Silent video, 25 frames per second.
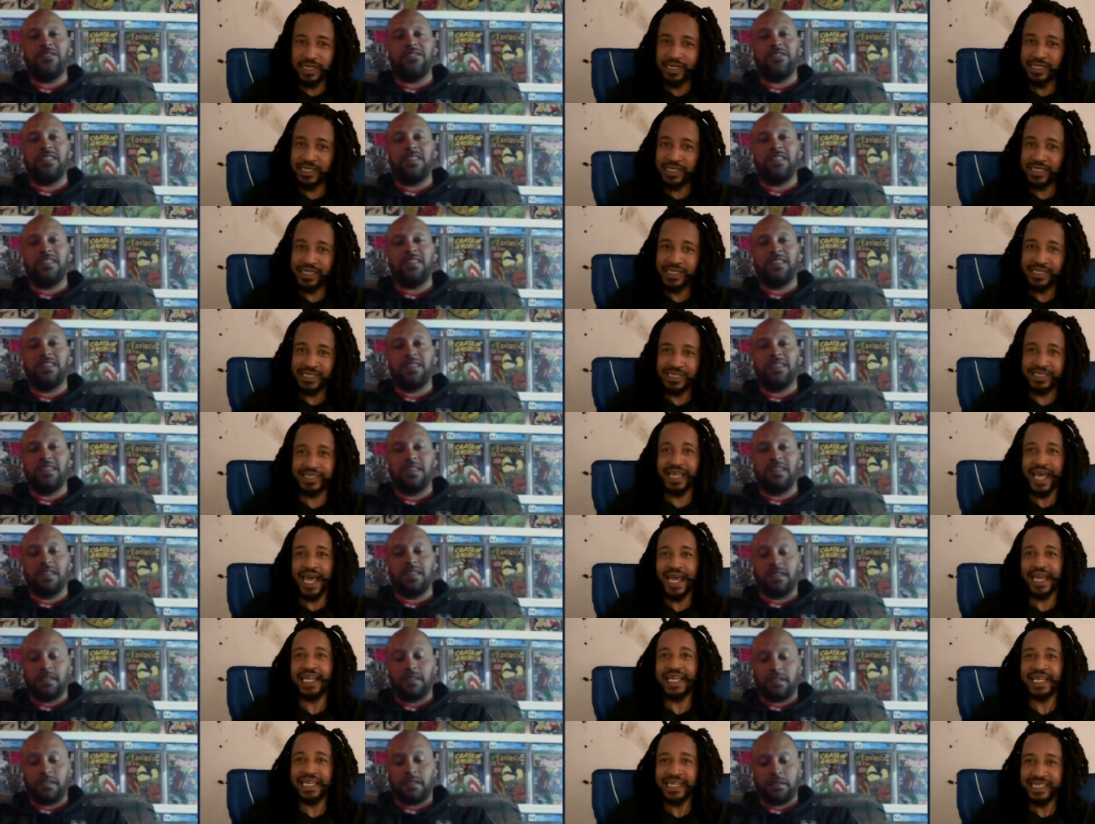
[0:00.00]
Speaker 1: is is
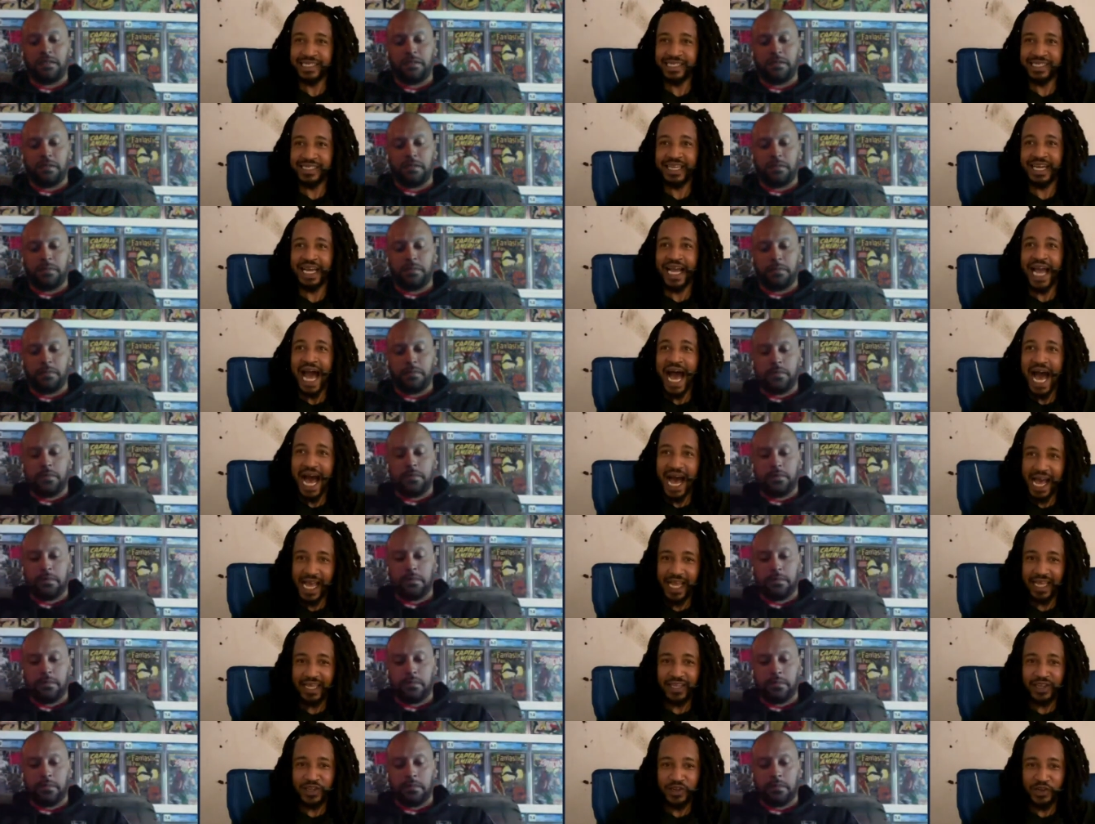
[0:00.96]
that he's the guy.
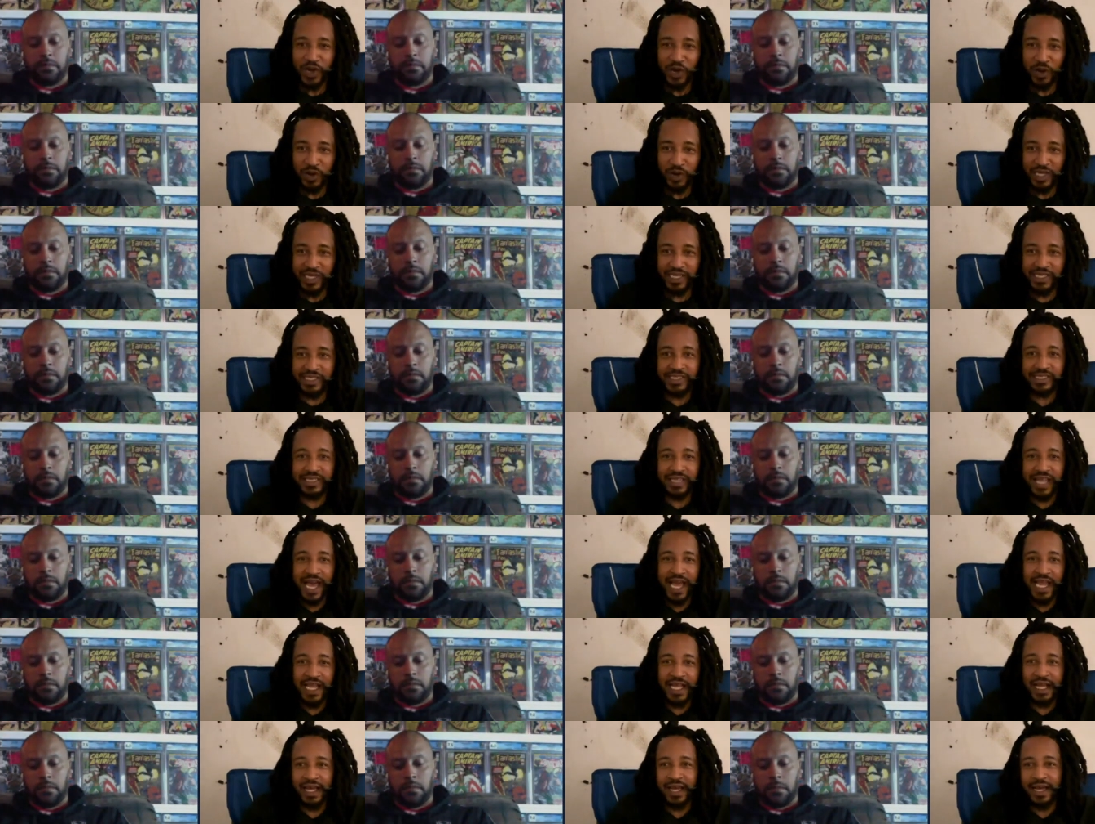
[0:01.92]
You know, he's
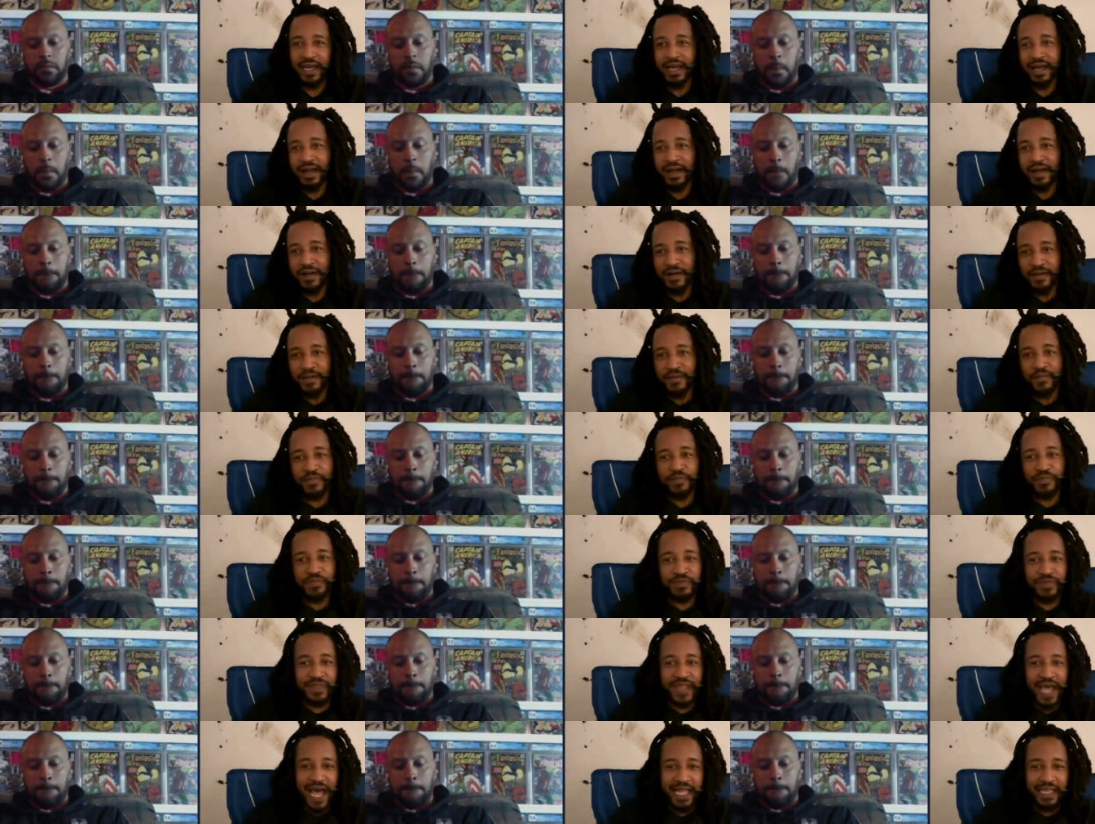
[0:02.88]
like
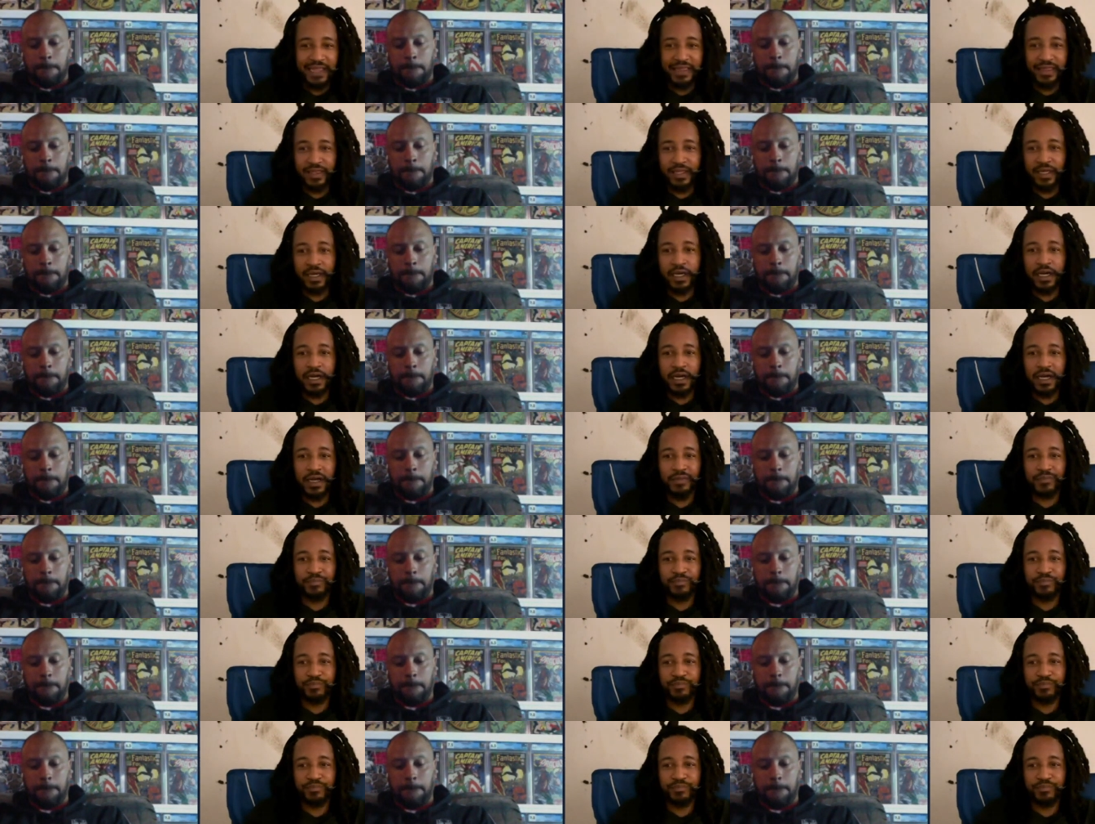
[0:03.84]
not the